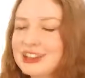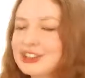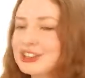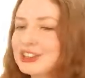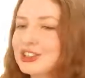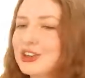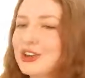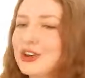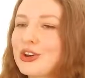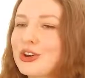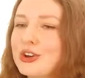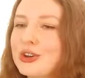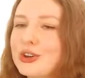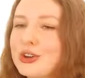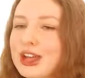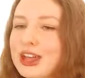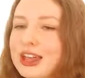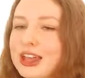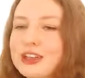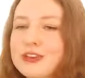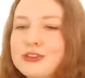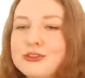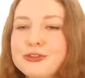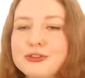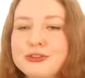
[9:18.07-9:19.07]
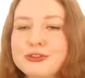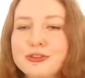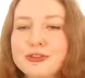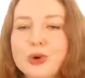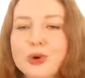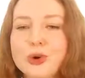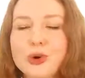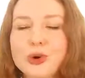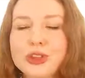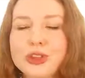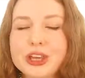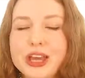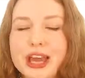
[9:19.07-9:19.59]
so if
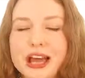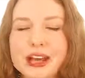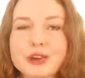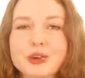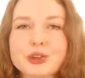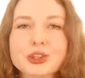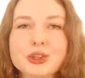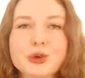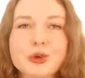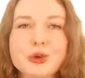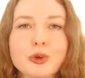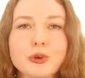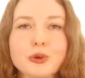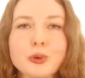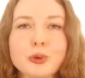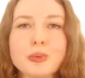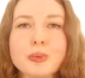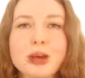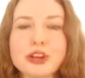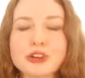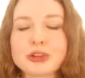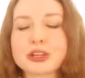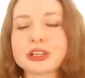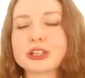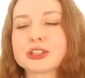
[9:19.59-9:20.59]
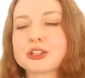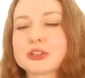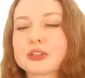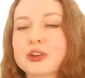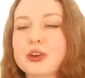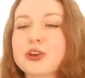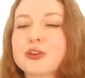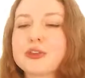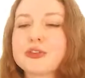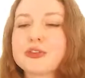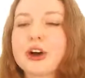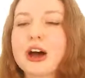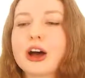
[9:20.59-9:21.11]
all the angles that we've been measuring
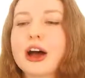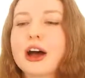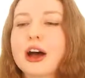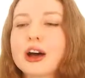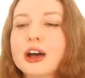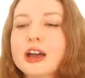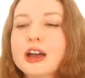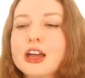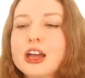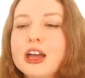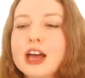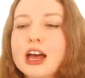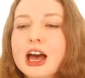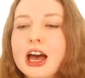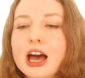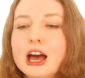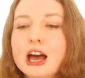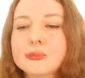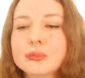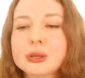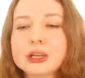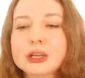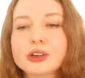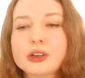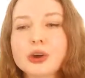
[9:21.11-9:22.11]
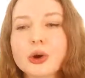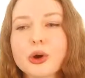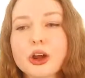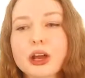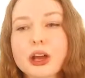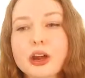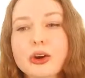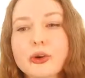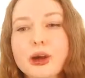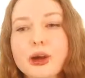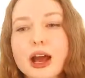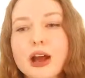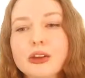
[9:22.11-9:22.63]
so far have been
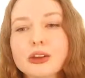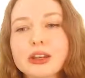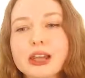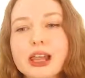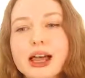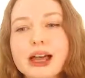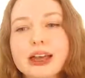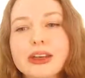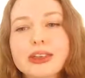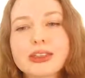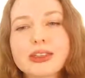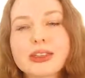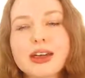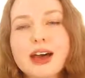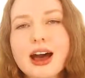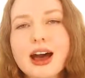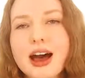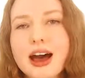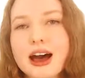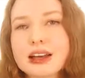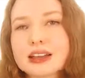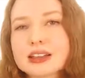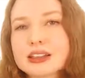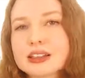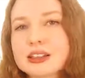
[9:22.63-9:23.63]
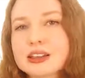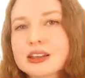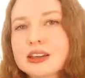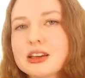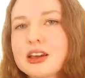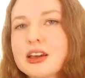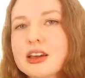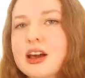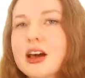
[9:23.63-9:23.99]
going around like that,